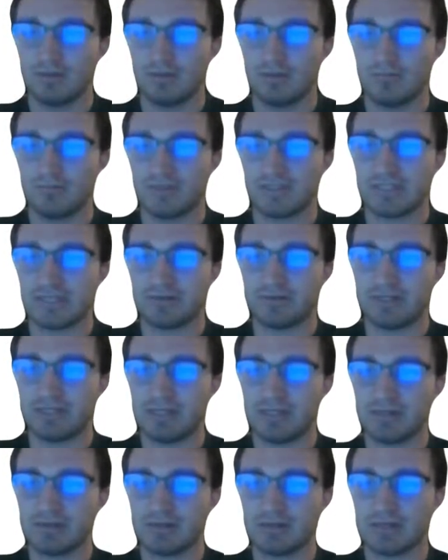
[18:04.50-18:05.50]
but down
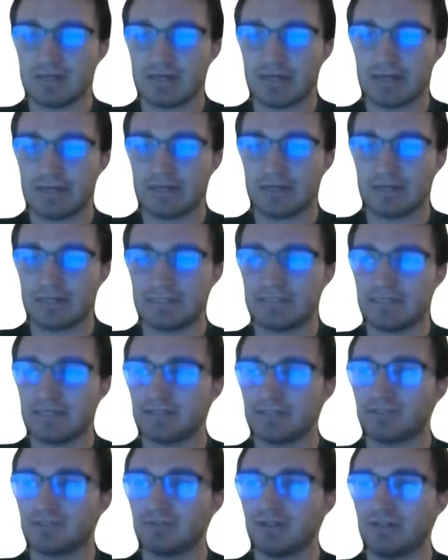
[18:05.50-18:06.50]
here I got a
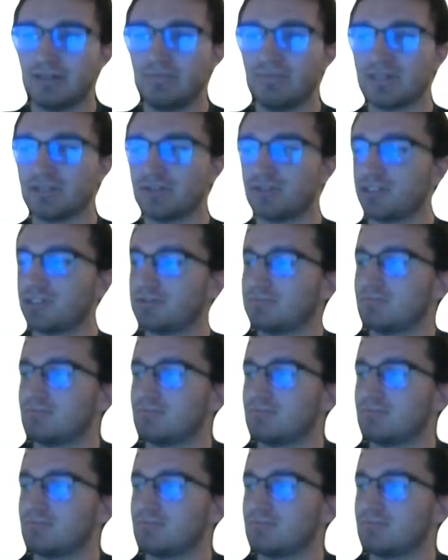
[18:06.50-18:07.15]
tensor image?